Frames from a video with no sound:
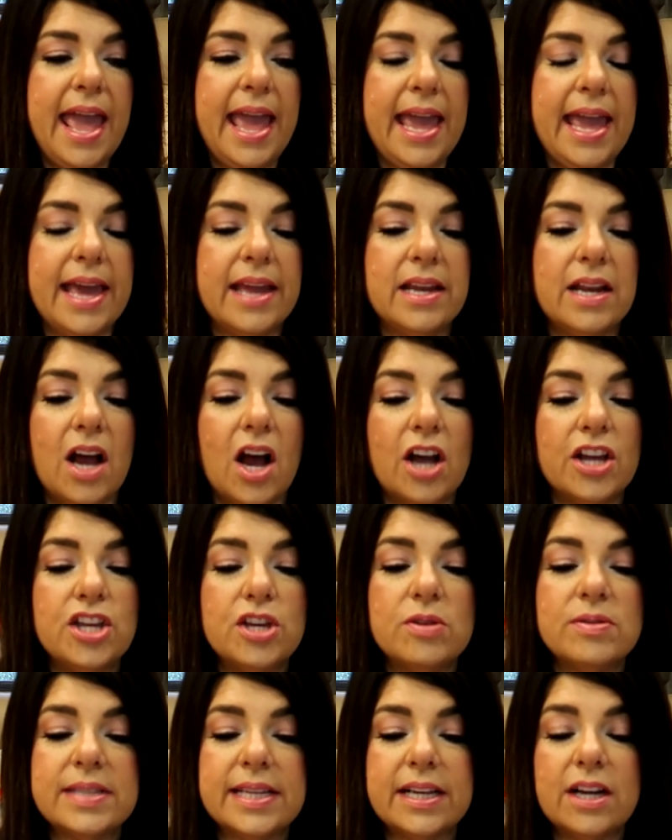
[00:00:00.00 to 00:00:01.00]
and uh,
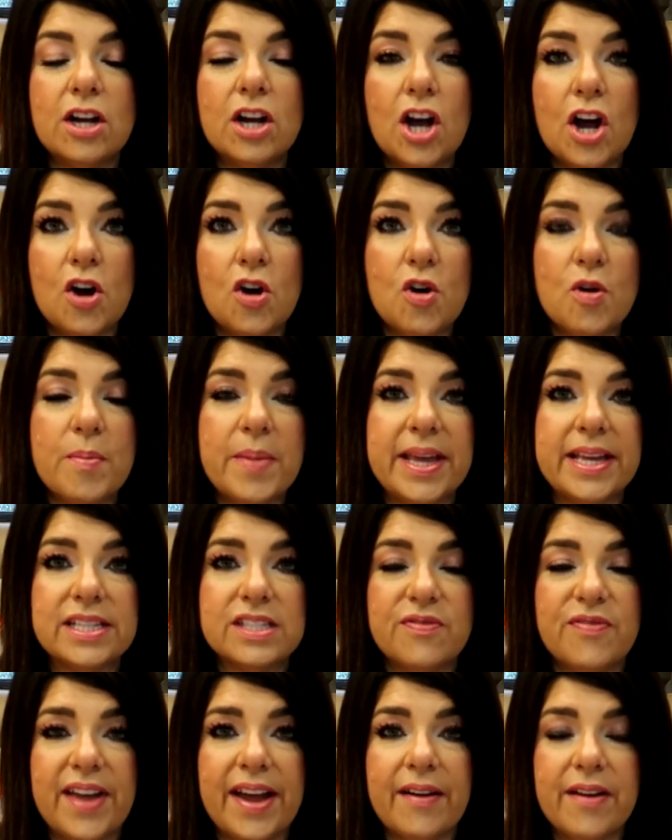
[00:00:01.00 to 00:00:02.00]
using a comb
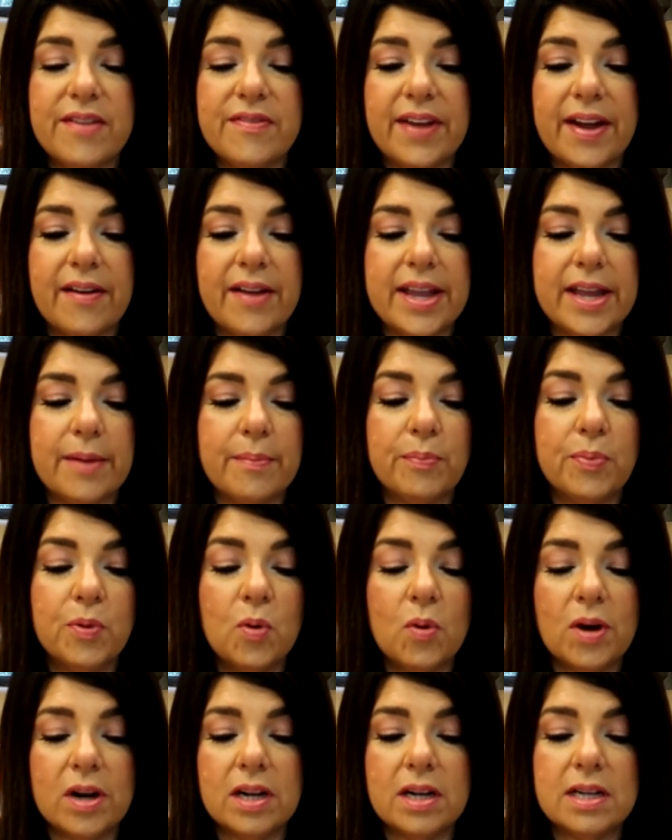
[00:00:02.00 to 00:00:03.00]
is very, very
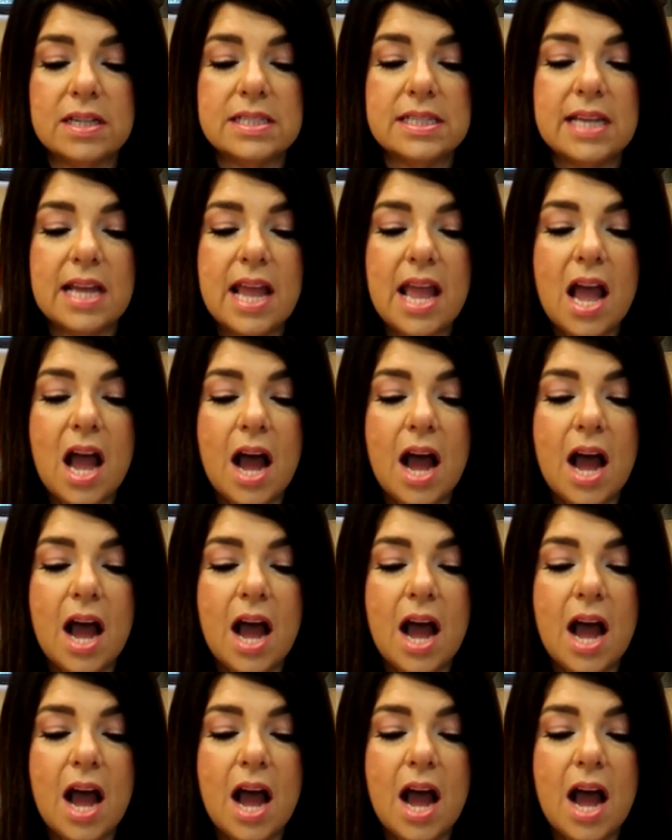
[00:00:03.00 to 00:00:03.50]
important,